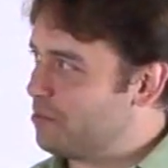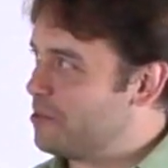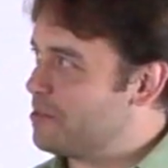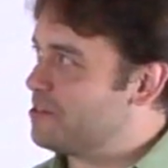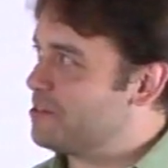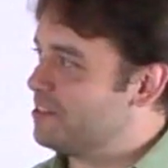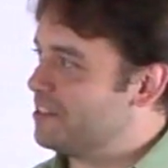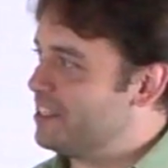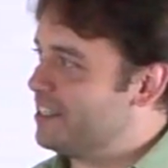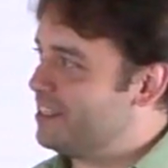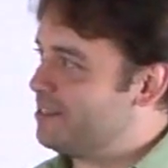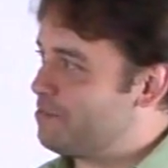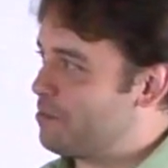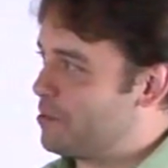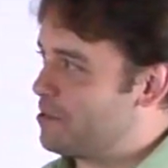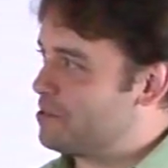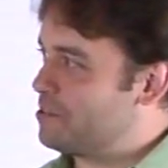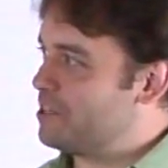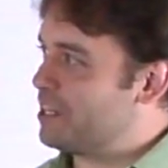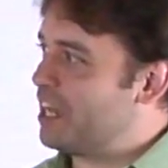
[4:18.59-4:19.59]
personally
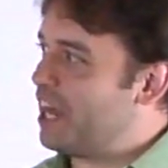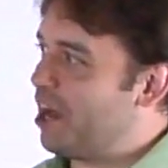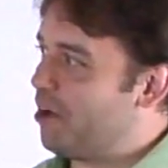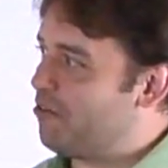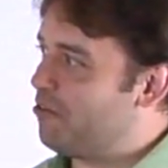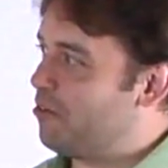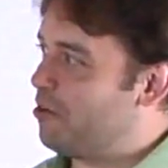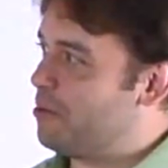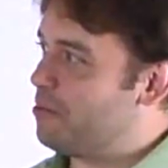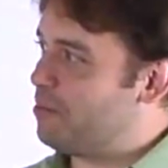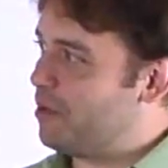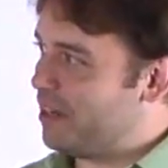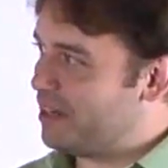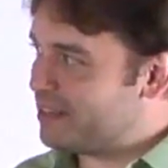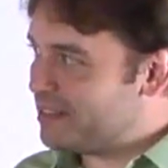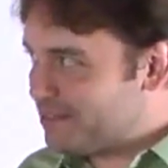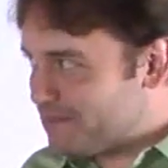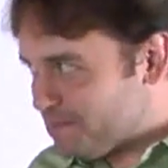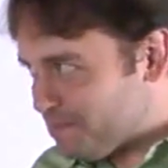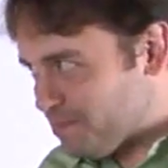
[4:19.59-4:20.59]
care for it, but